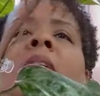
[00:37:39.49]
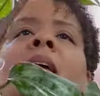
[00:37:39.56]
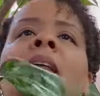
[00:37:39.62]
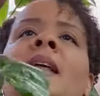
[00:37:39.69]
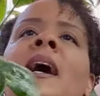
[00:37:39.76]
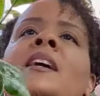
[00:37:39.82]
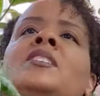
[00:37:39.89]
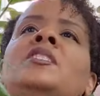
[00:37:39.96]

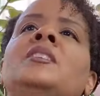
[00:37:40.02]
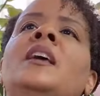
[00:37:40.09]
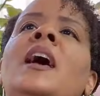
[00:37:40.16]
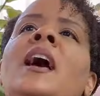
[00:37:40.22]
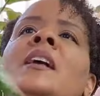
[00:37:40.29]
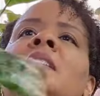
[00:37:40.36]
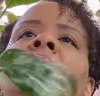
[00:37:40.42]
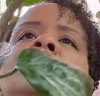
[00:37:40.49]
It actually
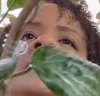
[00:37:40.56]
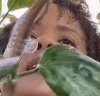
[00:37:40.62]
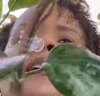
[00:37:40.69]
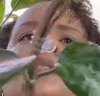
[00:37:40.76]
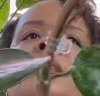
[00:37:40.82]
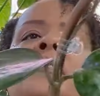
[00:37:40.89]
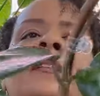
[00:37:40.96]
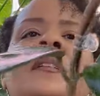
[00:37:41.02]
has
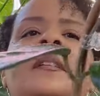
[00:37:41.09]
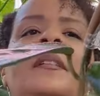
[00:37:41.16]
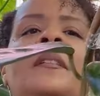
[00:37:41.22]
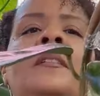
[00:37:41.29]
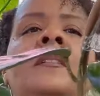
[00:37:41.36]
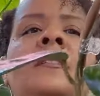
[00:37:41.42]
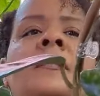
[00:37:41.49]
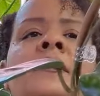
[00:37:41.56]

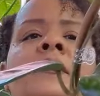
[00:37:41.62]
another,